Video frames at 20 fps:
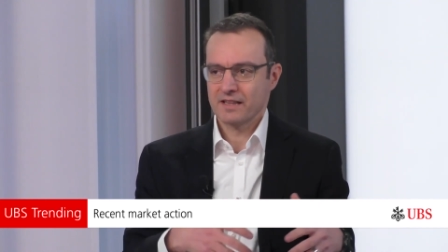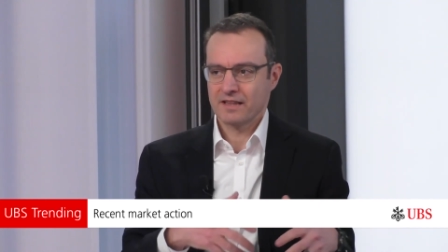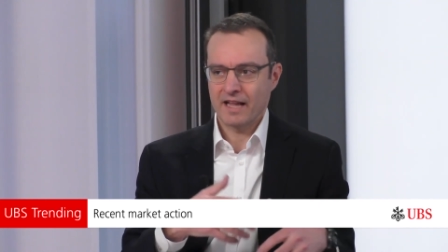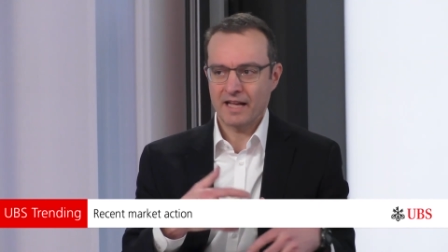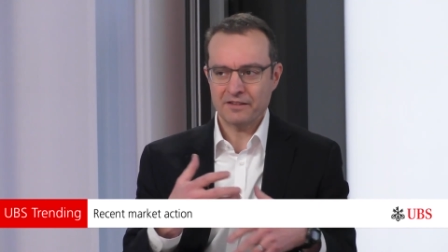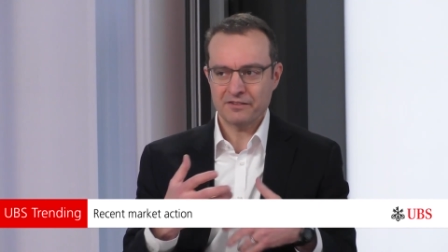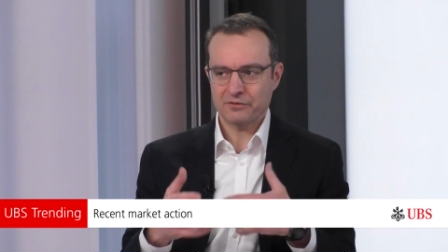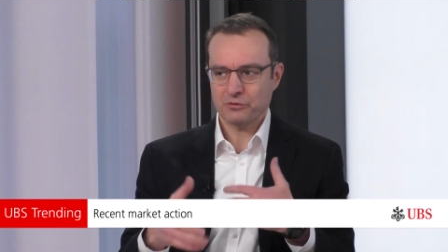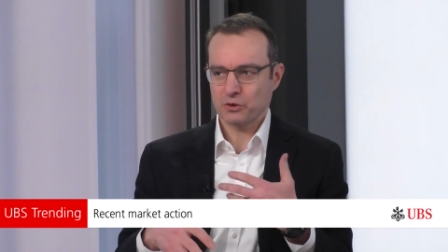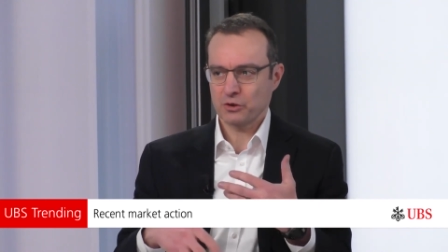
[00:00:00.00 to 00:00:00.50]

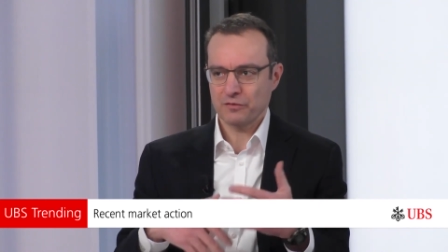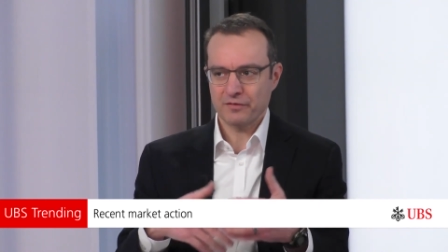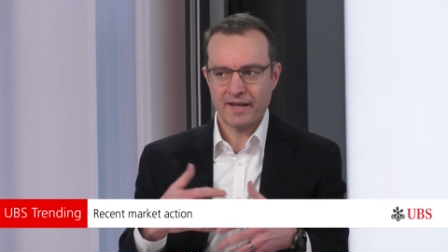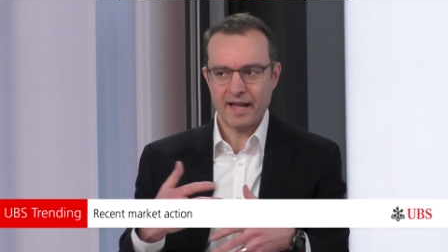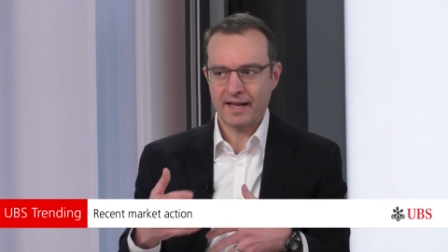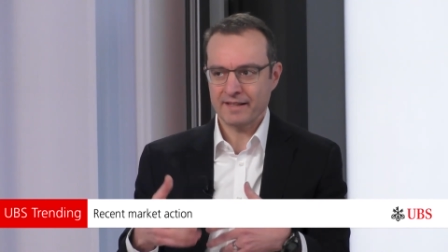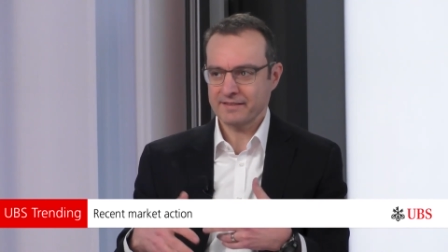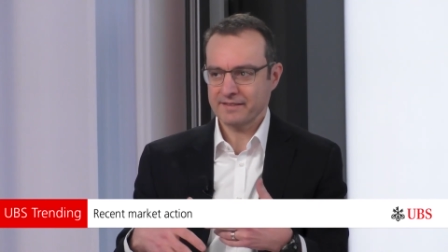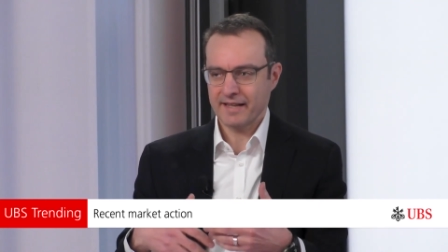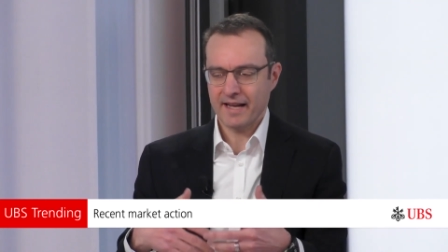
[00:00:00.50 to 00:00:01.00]
That sort of
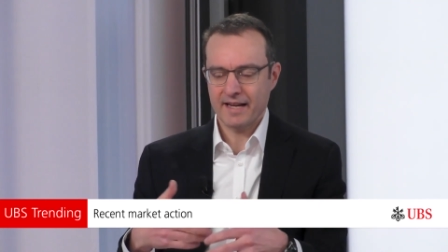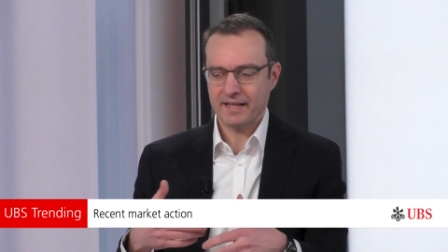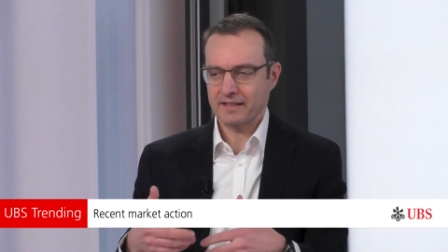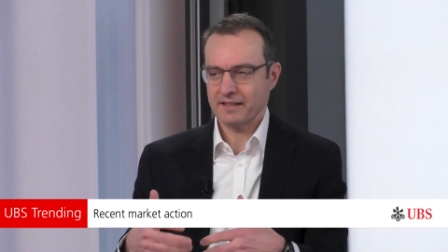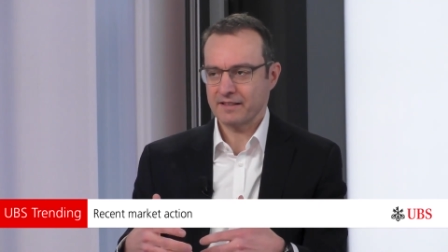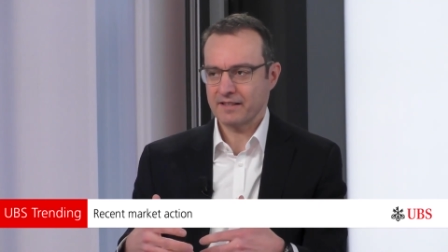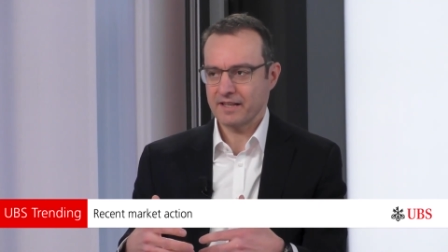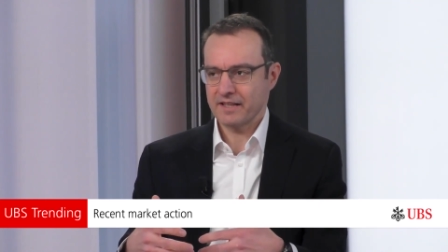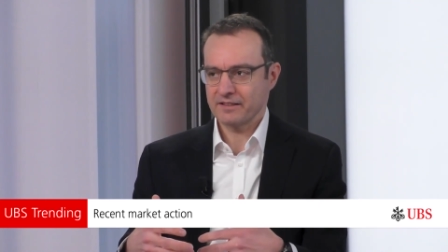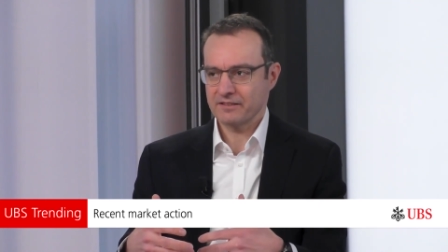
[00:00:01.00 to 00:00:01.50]

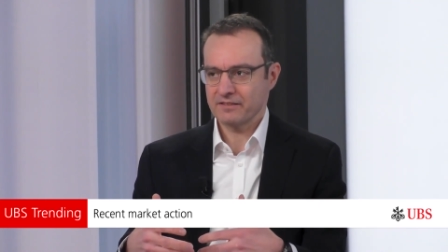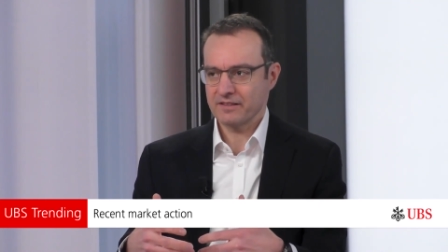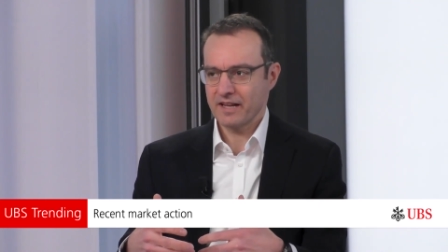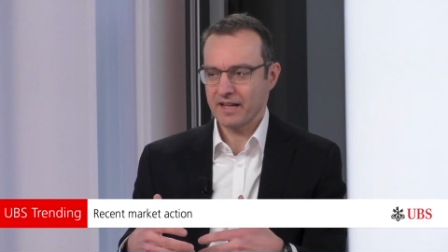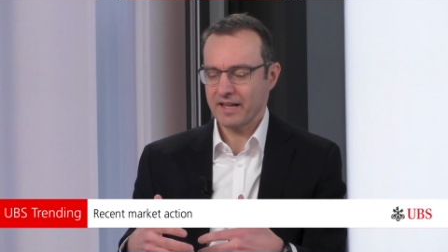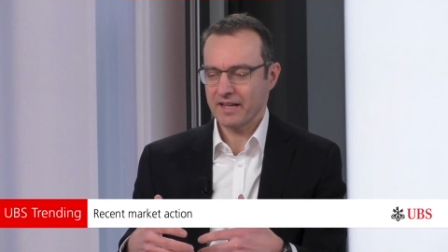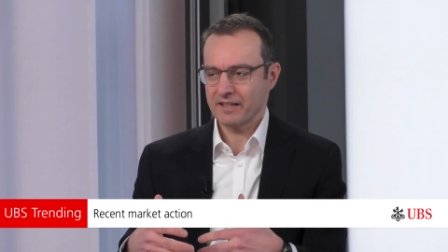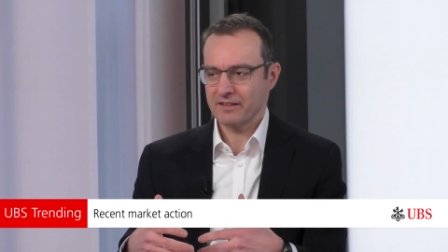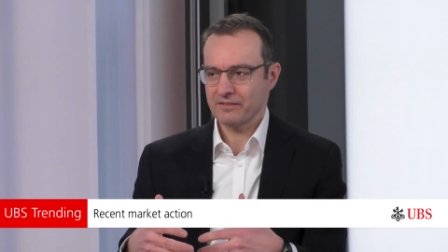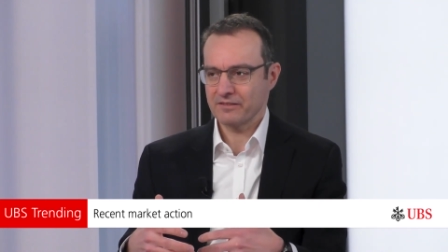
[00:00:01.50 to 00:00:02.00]
cascaded, and,
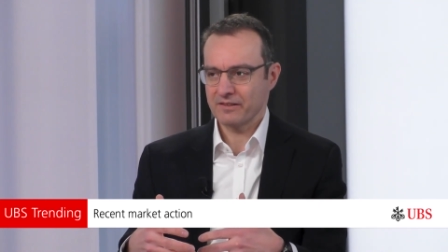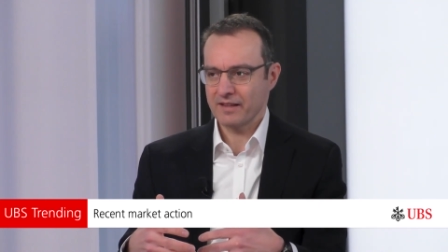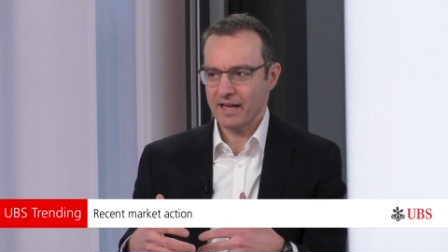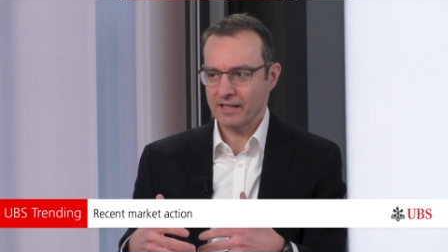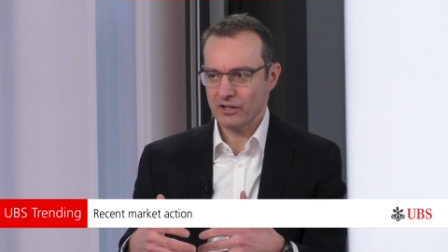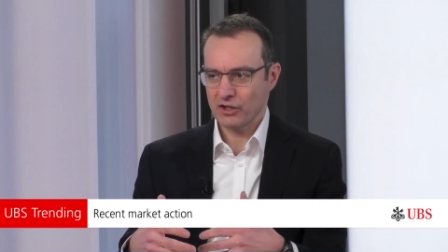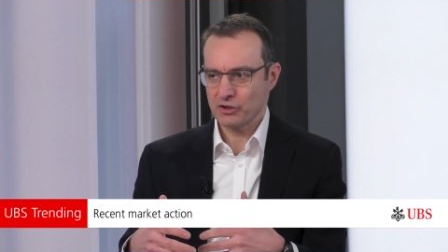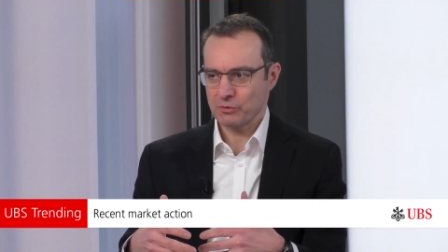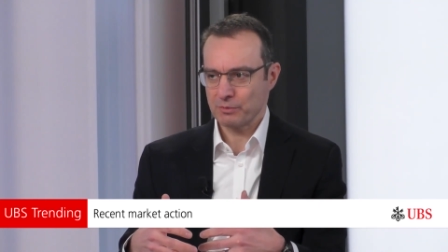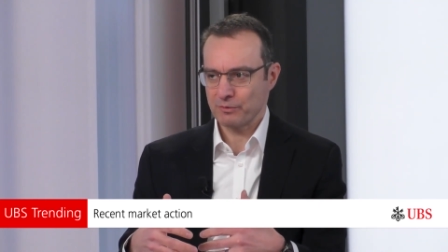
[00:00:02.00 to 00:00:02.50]
and
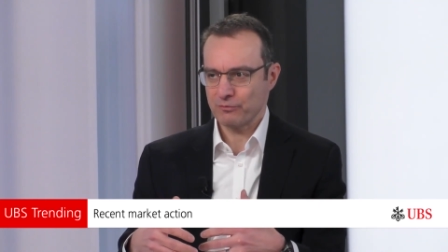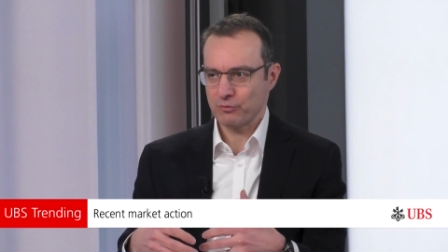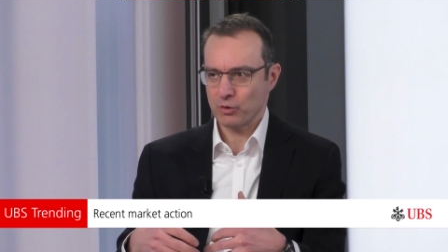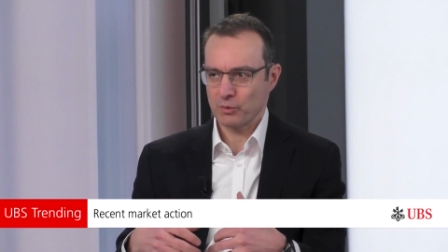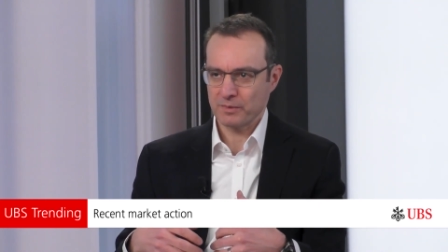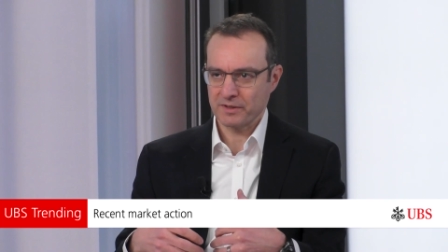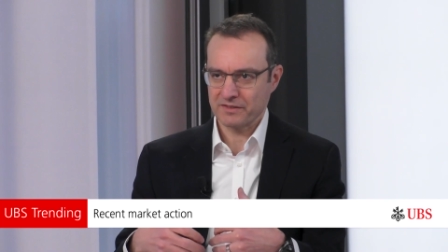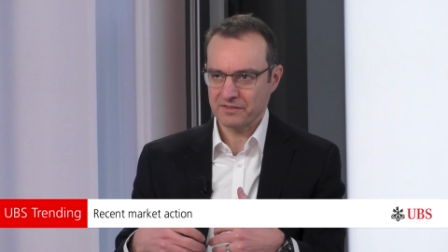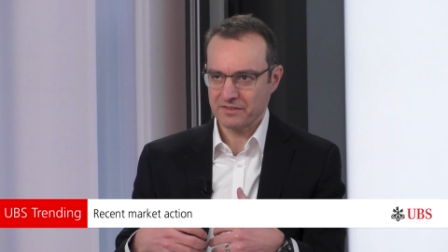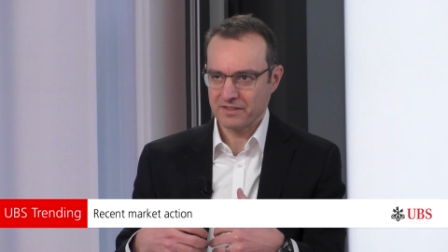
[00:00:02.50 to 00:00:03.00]
that
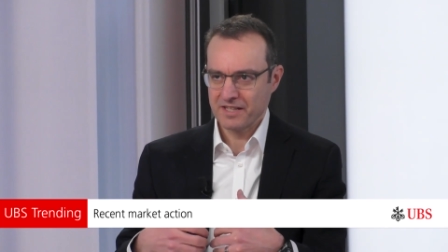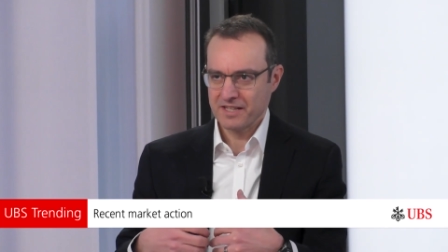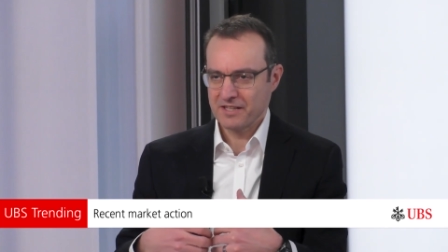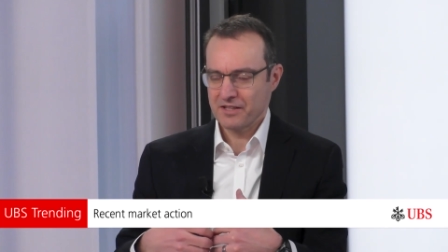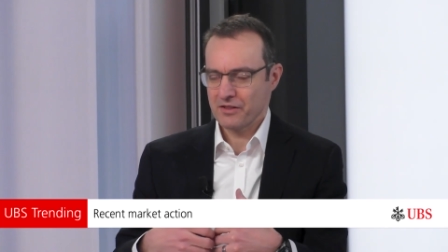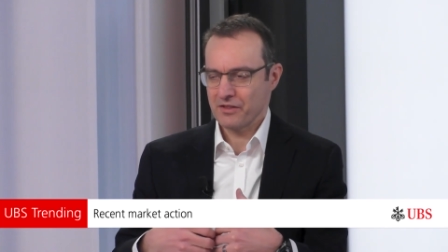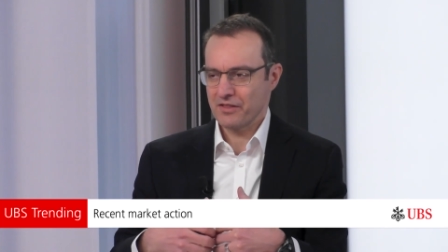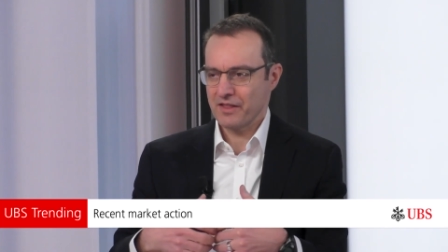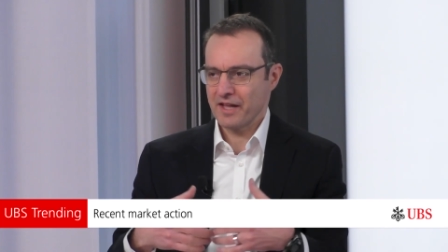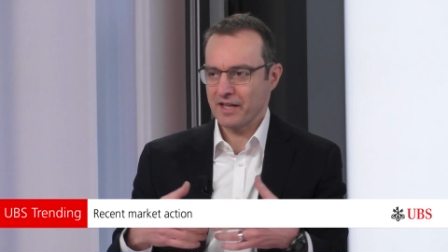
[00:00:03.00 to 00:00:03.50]
underperformance
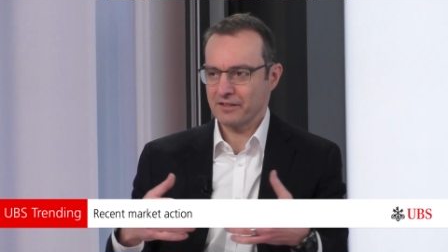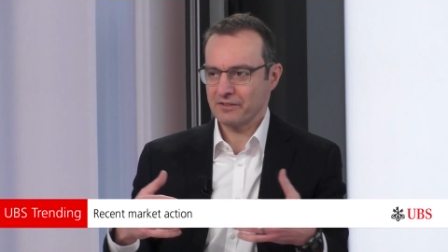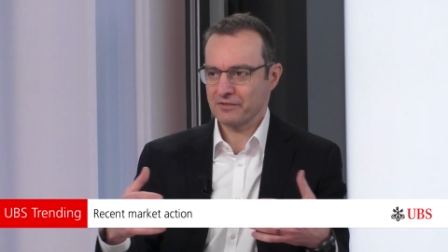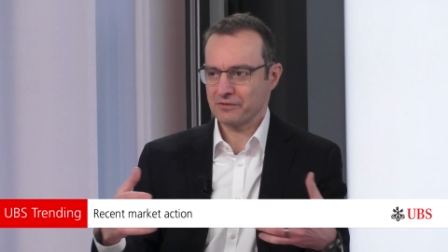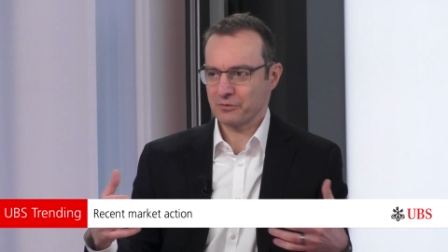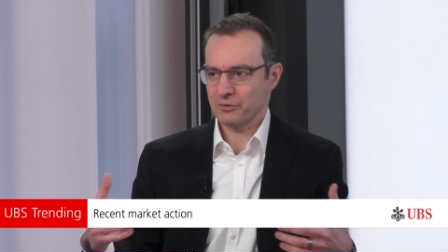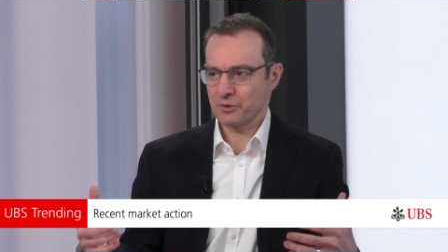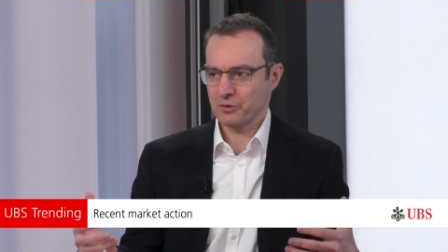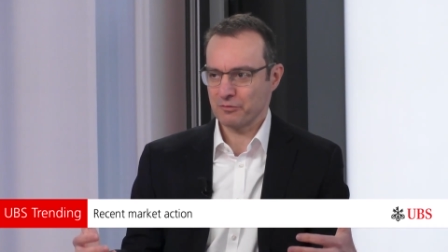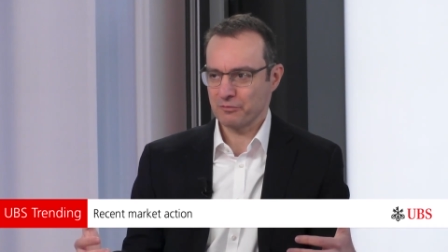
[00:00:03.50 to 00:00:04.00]
then
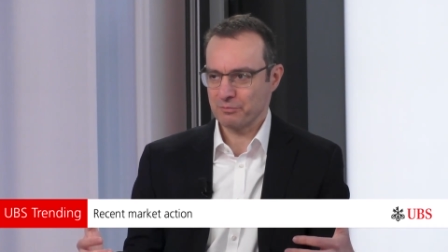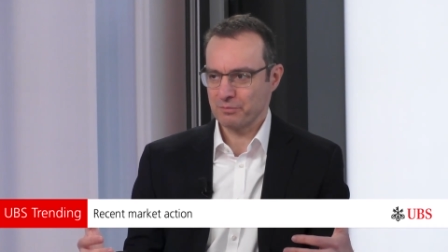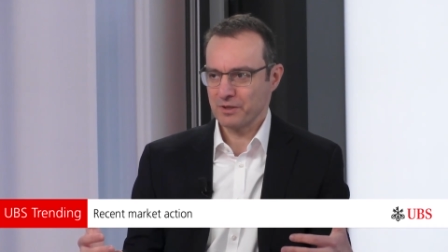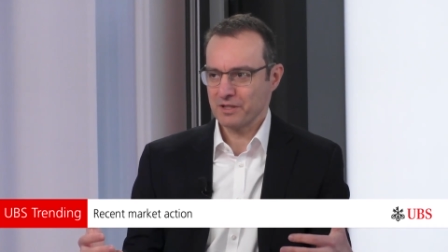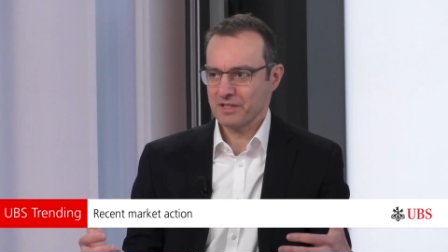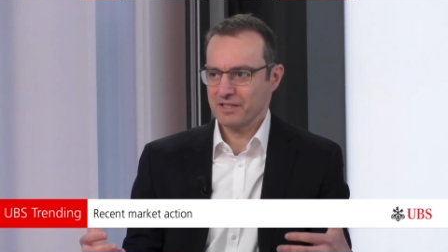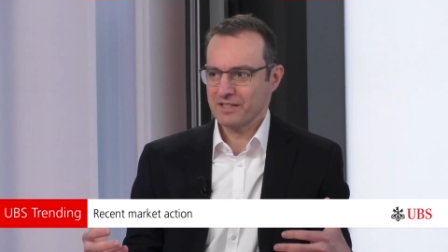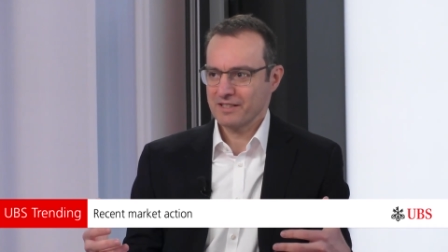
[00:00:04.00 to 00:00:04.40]
sort of